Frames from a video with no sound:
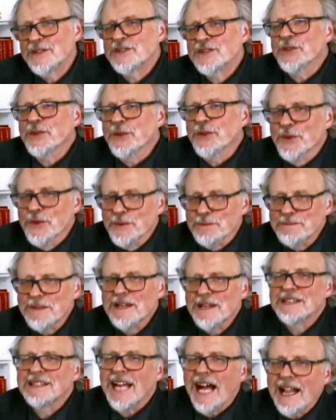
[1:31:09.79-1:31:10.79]
to
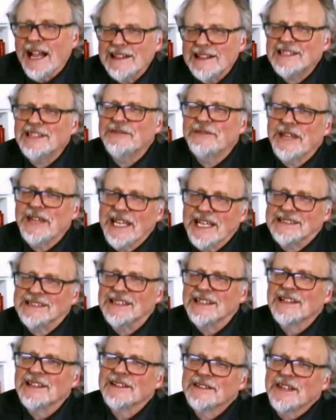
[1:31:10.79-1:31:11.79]

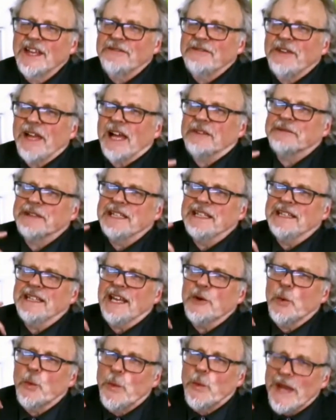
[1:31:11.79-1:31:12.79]
cultivate the very
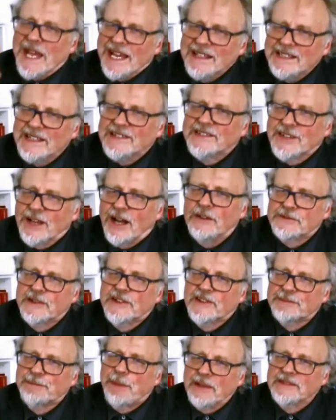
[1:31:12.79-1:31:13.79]
awareness of
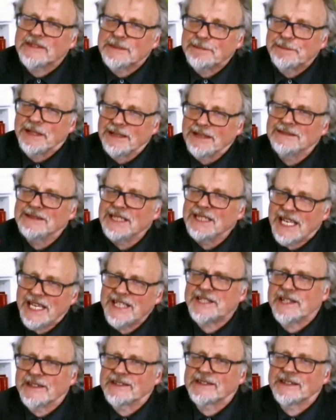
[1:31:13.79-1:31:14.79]
responsible
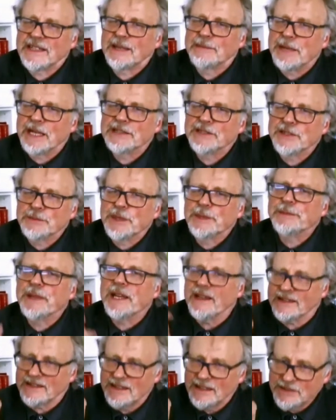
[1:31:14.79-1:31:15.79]
agency among human
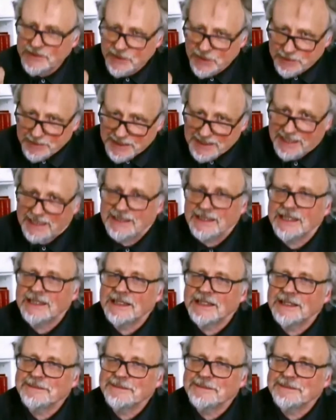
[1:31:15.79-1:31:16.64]
beings, human dignity.